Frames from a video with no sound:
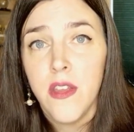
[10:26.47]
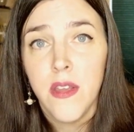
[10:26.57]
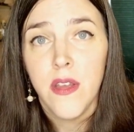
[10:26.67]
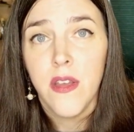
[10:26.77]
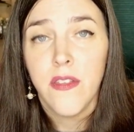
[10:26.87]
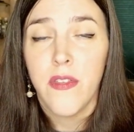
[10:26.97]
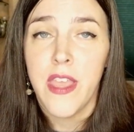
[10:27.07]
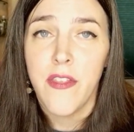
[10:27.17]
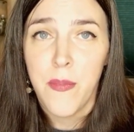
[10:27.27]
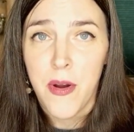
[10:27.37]
So the
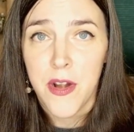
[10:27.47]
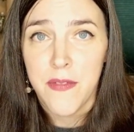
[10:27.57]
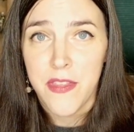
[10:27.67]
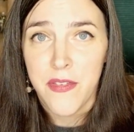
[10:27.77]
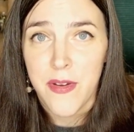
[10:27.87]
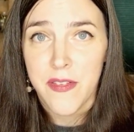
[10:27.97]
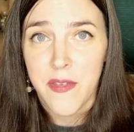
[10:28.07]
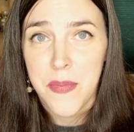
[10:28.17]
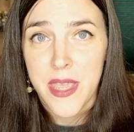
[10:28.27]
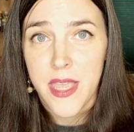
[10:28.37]
other part of this
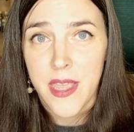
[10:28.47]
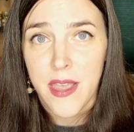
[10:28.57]
recipe